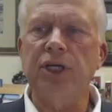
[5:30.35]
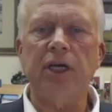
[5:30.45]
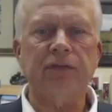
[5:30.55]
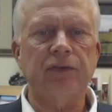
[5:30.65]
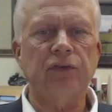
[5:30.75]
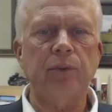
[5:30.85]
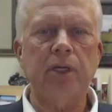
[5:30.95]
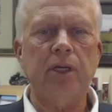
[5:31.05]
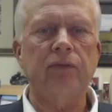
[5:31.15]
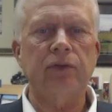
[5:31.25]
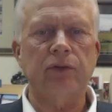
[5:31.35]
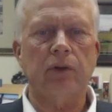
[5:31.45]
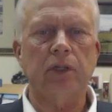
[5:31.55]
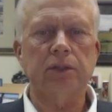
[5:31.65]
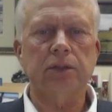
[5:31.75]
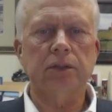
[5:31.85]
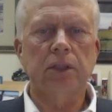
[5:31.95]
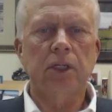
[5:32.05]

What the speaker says: gift has been given to us.